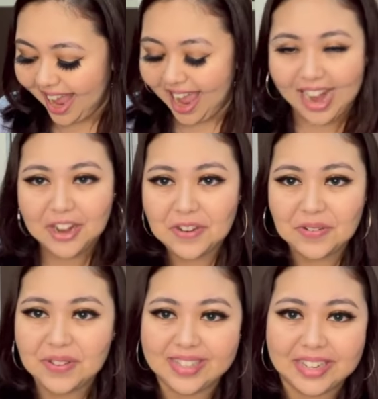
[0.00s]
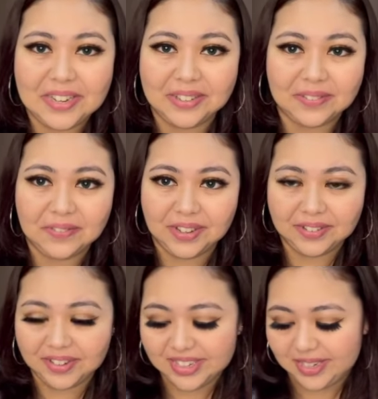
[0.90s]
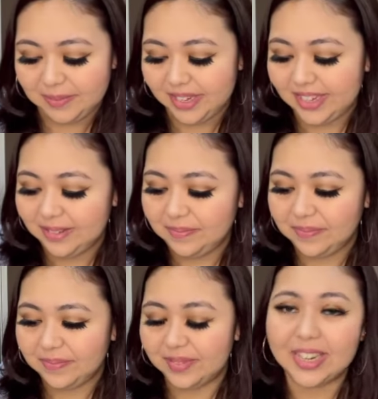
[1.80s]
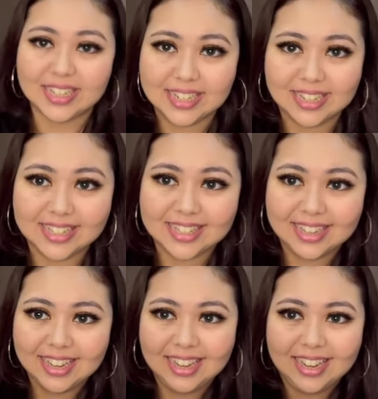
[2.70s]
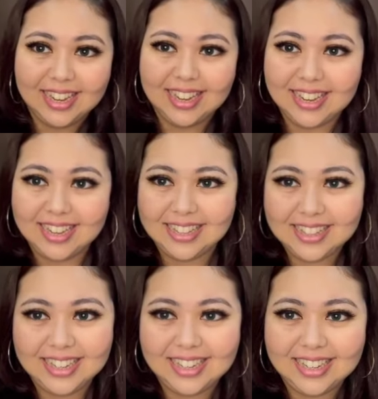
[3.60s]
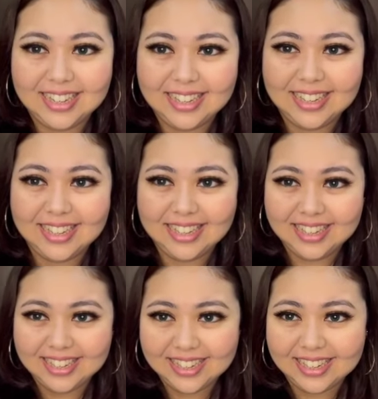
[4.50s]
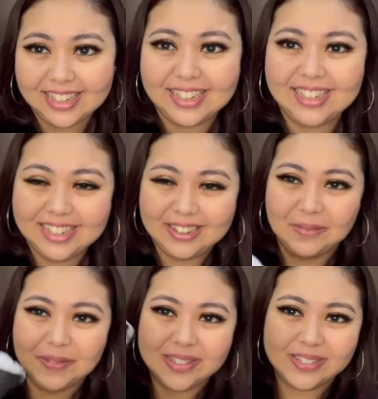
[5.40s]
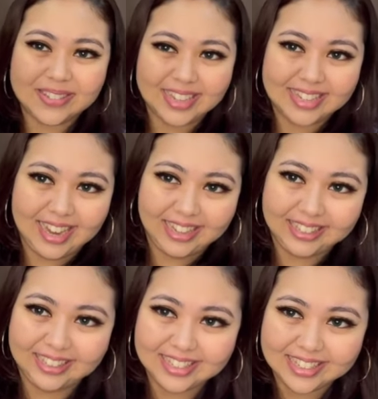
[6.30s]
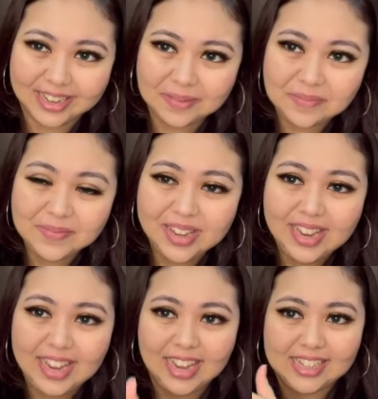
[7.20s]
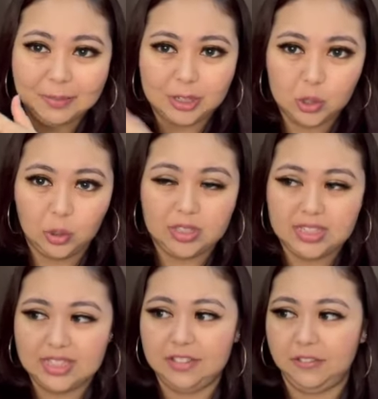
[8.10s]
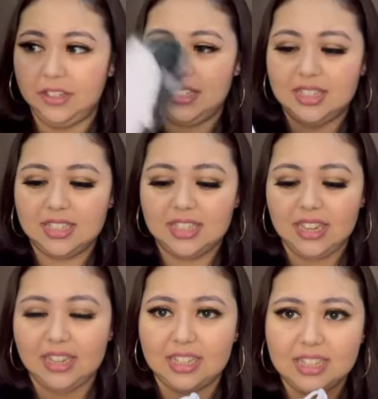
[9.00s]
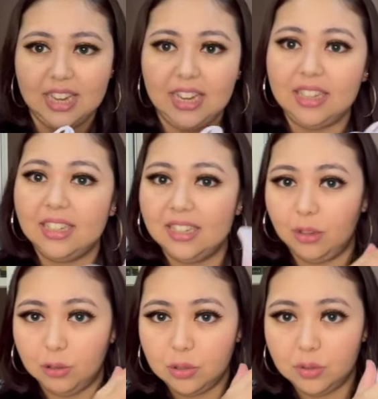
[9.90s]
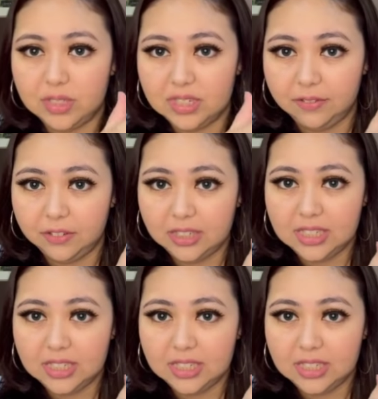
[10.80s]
And then here it's gonna look very similar because it is. Ta-da! It almost looks exactly the same, except the sole is different. The tick also is different.